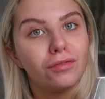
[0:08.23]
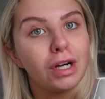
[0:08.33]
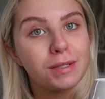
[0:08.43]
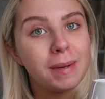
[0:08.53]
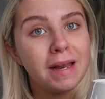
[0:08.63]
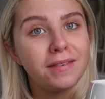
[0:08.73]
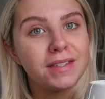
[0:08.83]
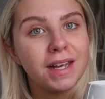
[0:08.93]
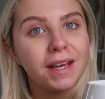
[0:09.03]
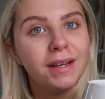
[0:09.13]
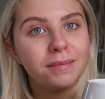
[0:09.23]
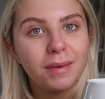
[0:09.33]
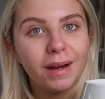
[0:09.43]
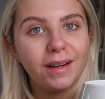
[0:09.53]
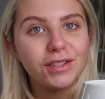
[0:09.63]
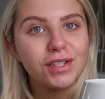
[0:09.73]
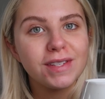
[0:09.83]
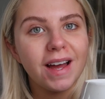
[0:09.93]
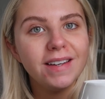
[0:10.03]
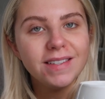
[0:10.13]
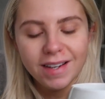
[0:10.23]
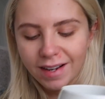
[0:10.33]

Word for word: raspberry leaf tea, Maya just had.